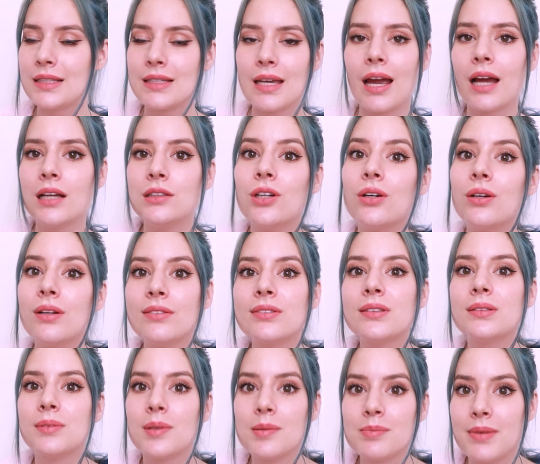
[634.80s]
like I don't
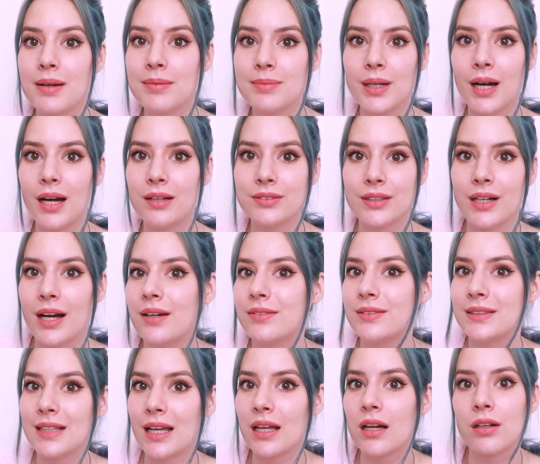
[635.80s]
even remember ever
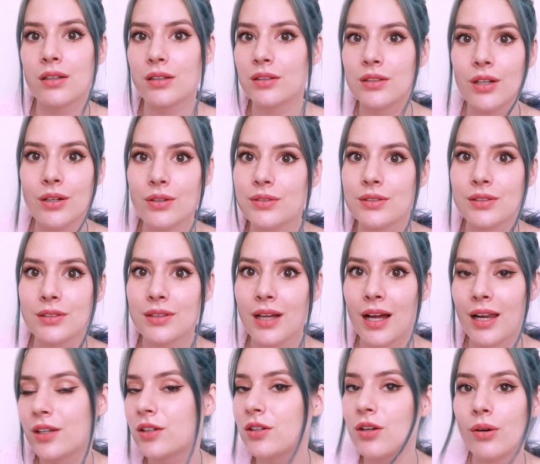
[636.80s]
having that other nose.
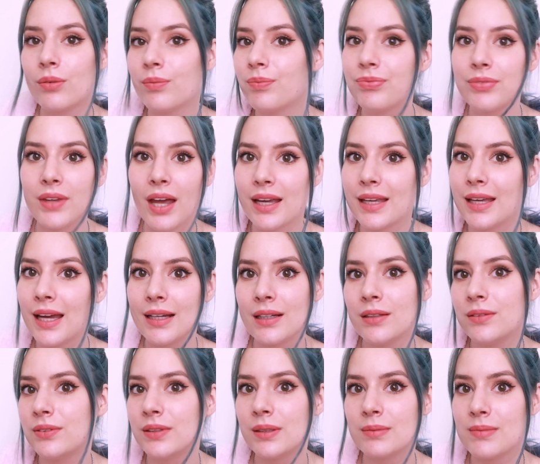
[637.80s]
I can't
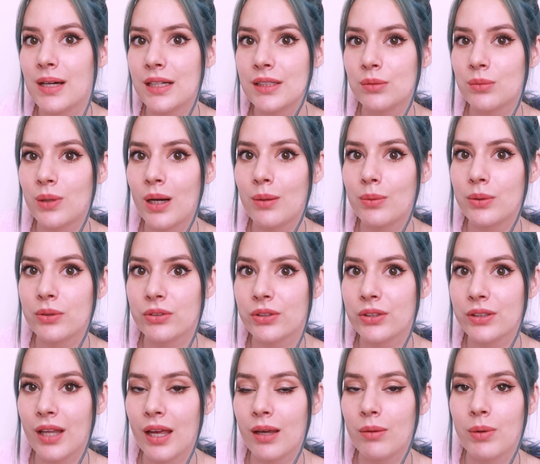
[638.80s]
even imagine what I would
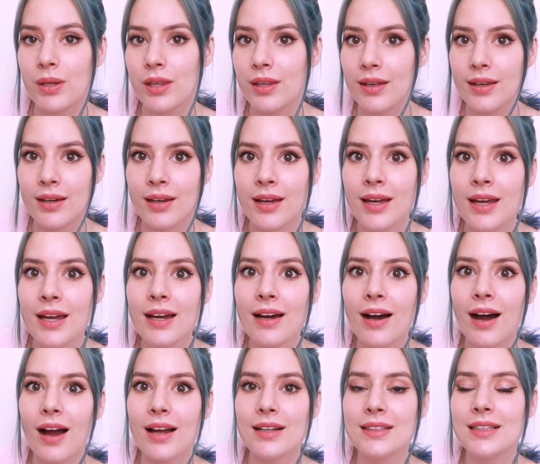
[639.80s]
look like with it.
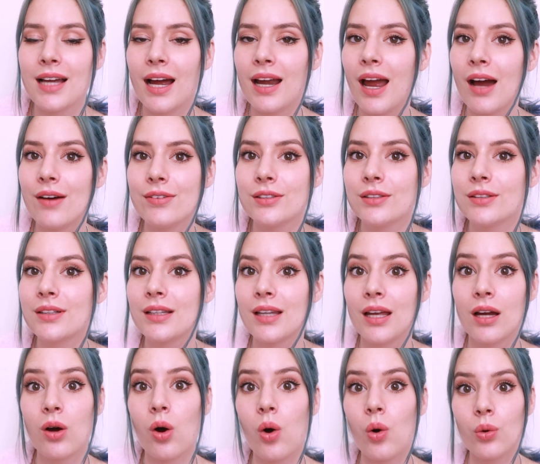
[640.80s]
I have to look at
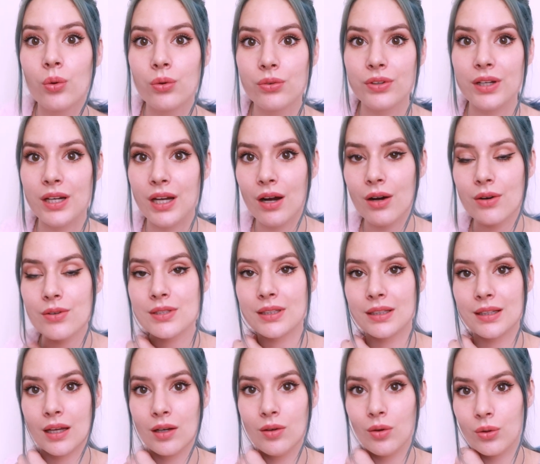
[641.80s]
like old videos
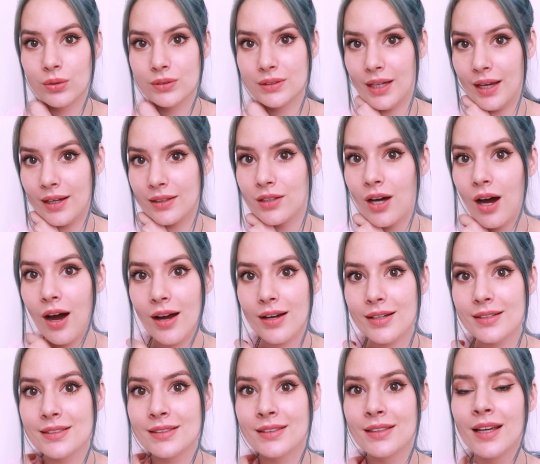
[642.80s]
and like old
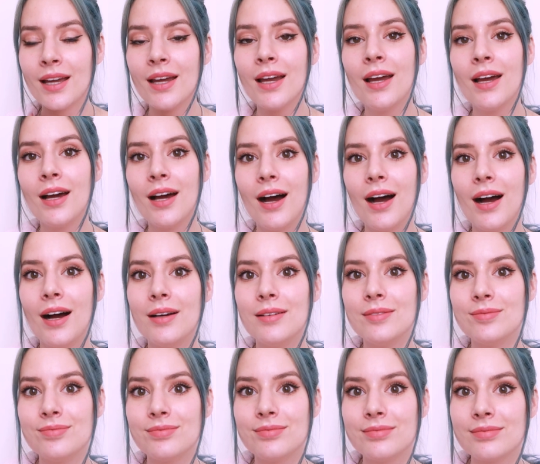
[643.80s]

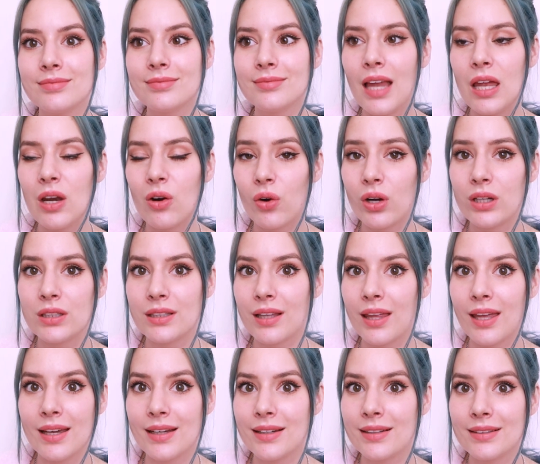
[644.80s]
TikToks in order to
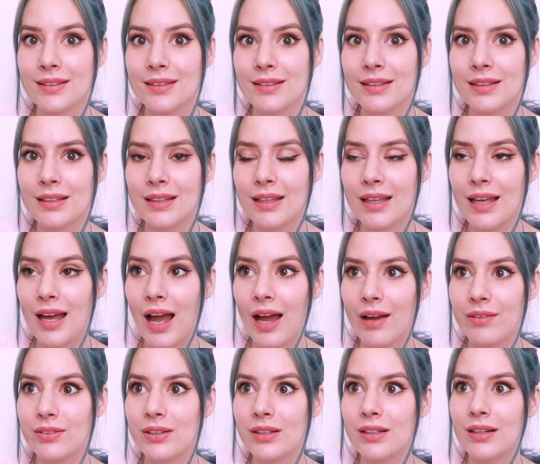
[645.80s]
like
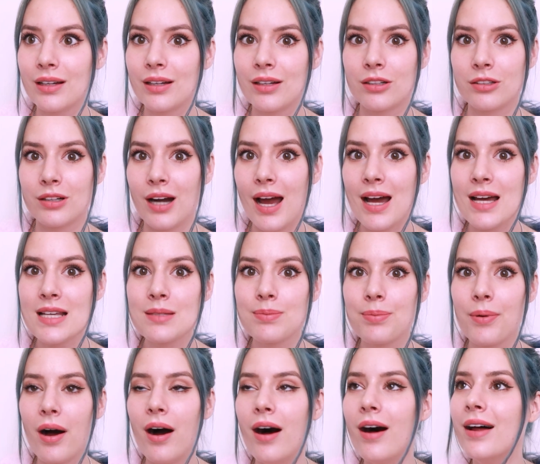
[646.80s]
have a grasp
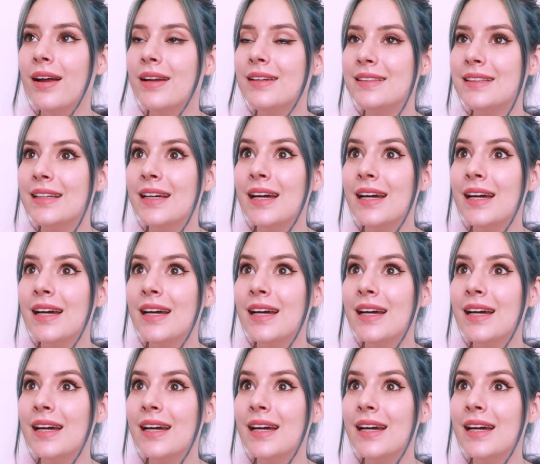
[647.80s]
on